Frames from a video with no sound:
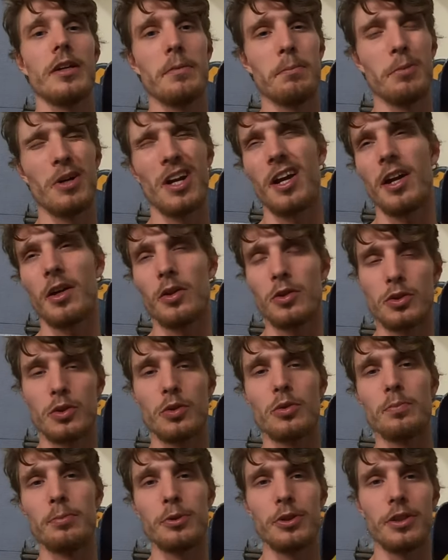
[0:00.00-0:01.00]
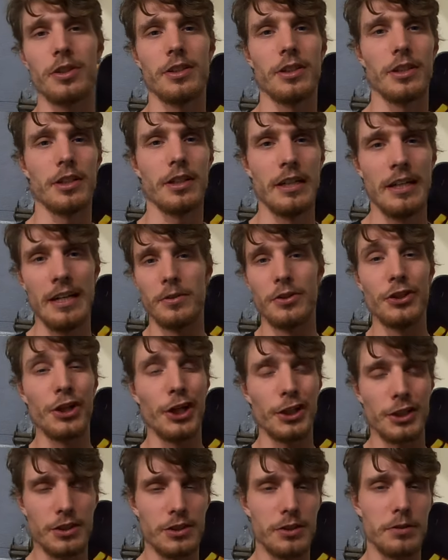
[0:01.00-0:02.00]
but I also put uh,
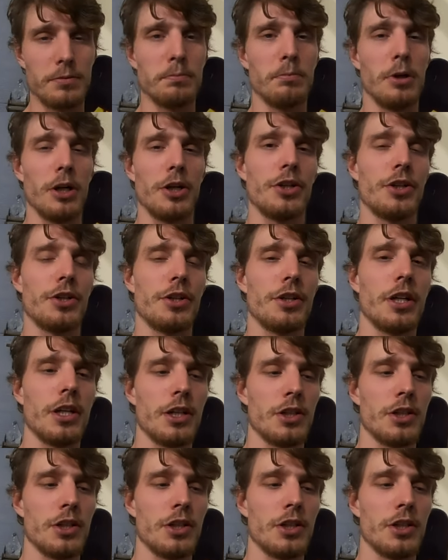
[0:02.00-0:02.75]
nuts, butter.